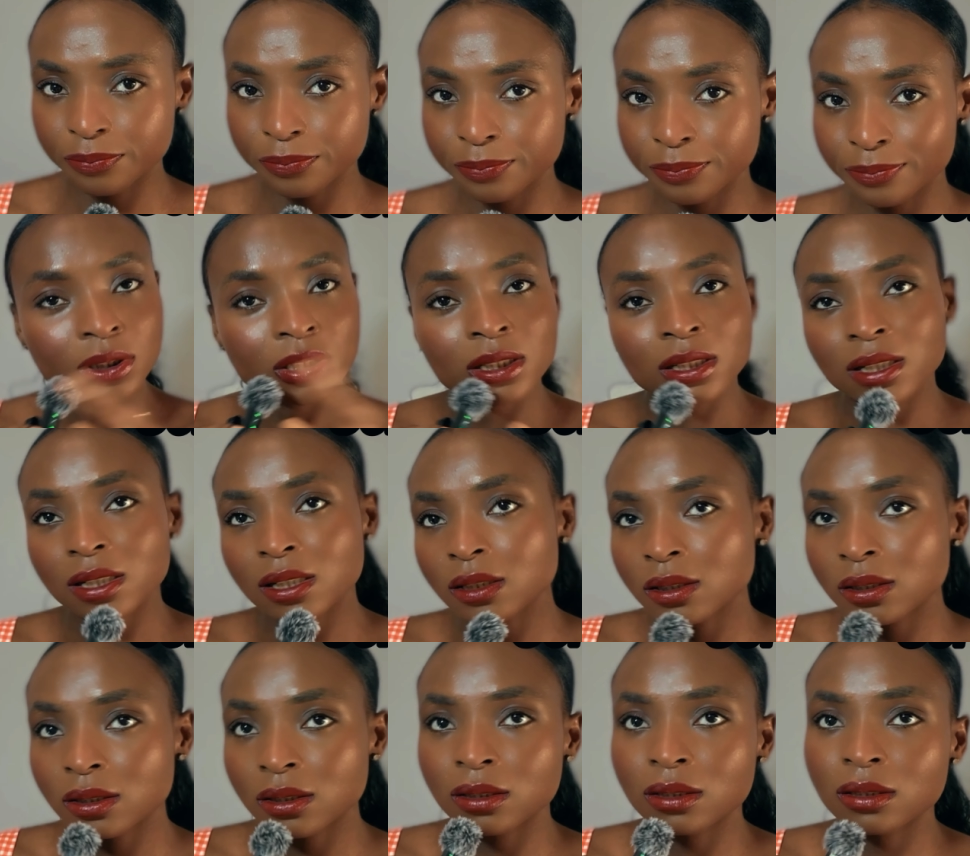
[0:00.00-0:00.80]
The
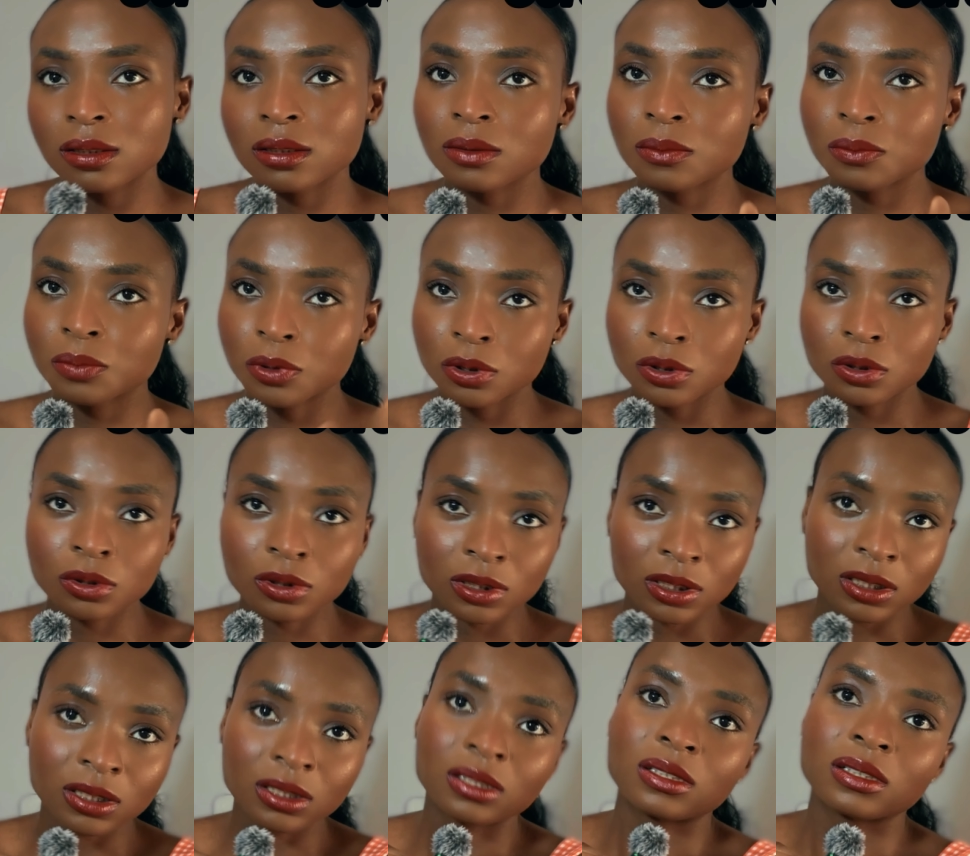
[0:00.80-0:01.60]
last but not
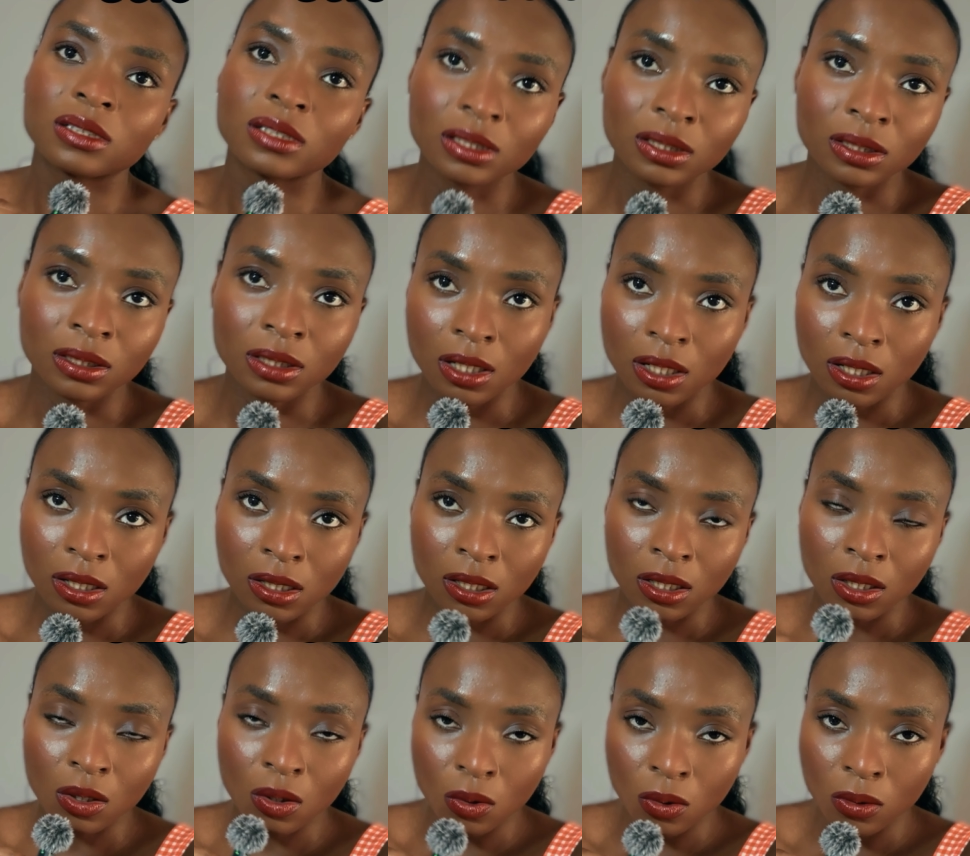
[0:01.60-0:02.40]
least in our
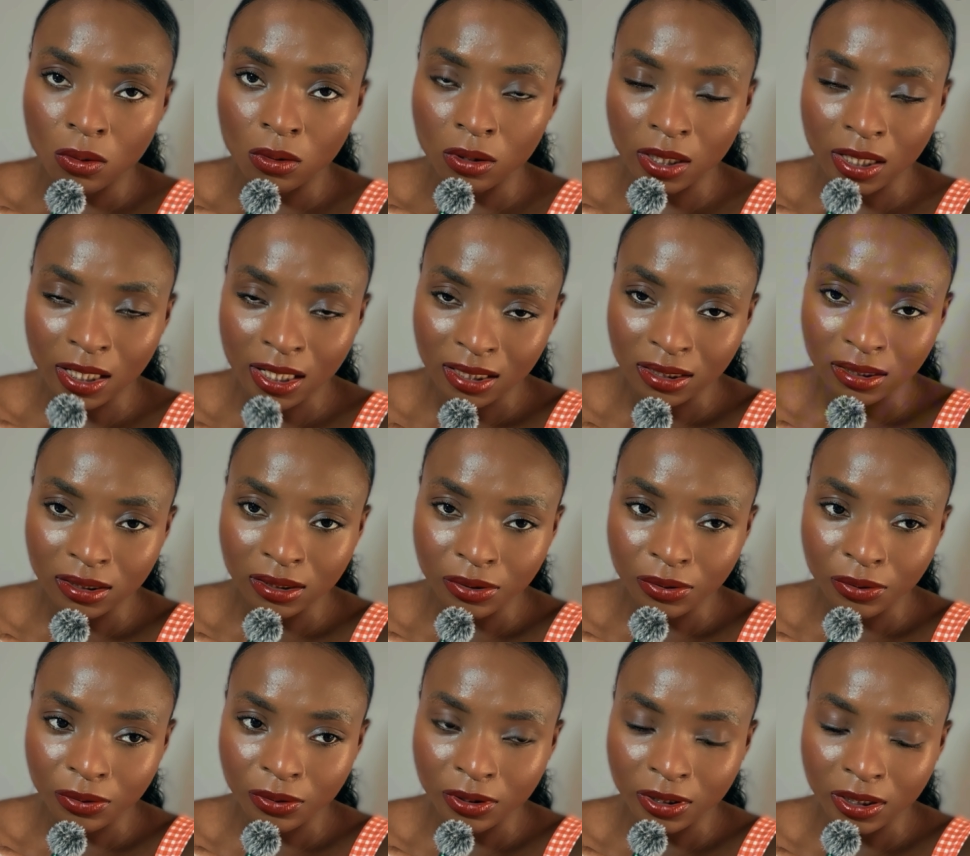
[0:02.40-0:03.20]
core
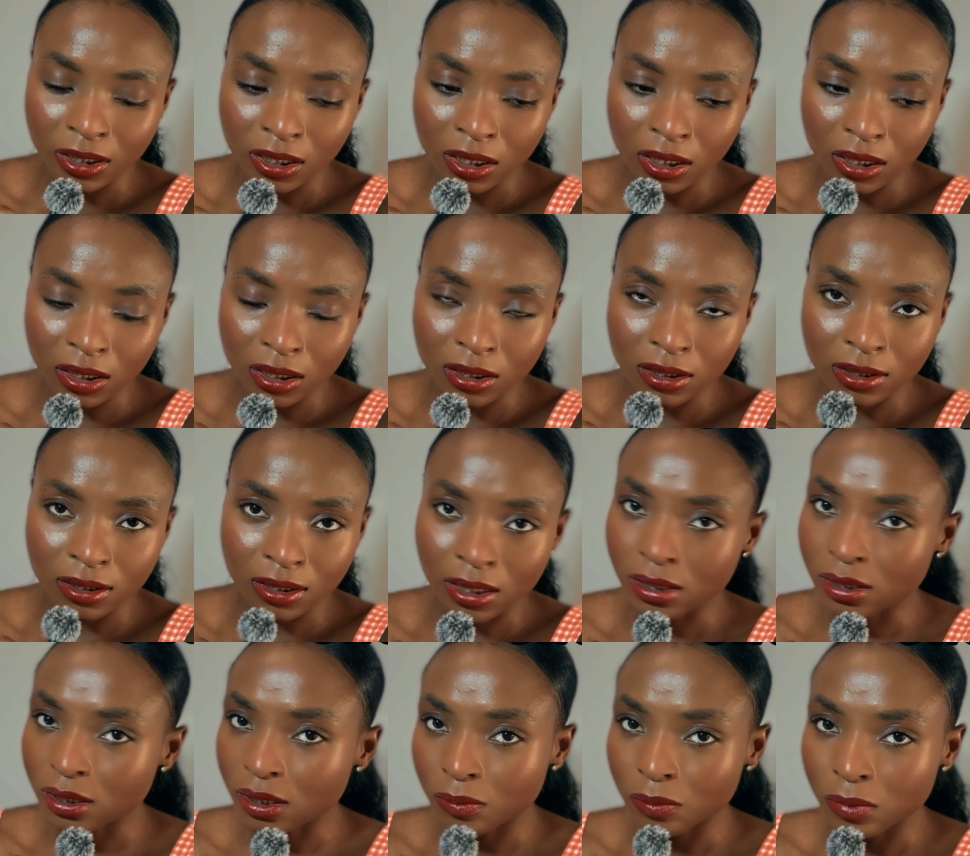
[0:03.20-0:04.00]
category is
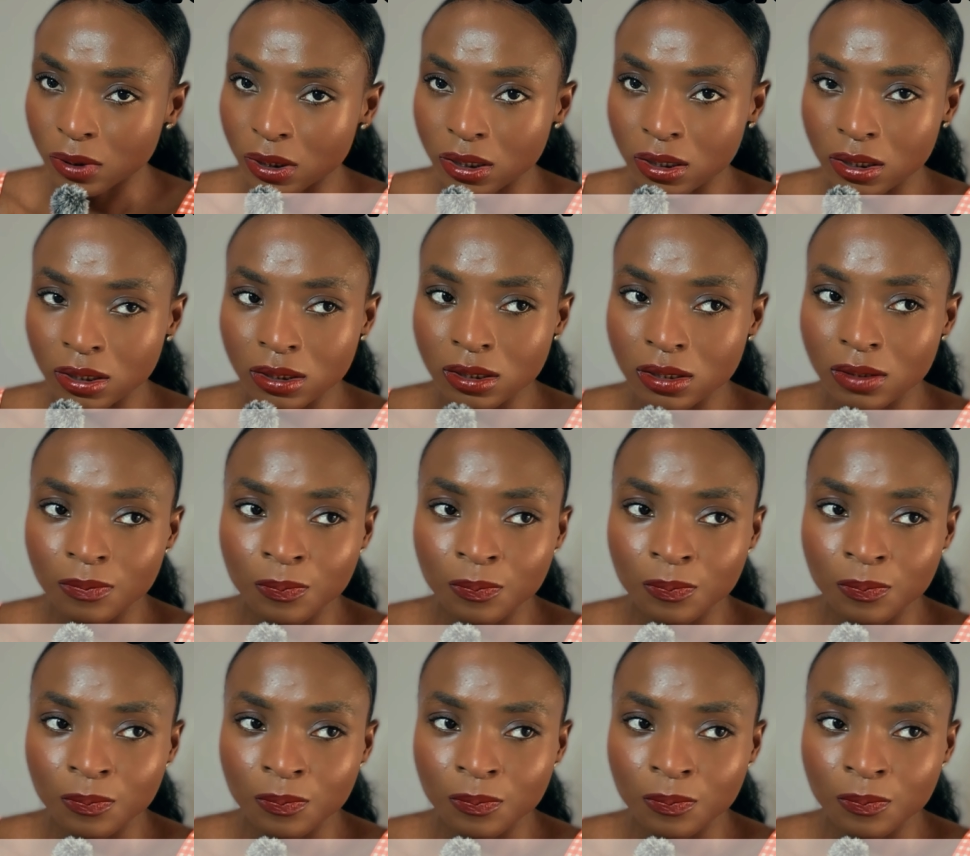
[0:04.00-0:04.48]
database.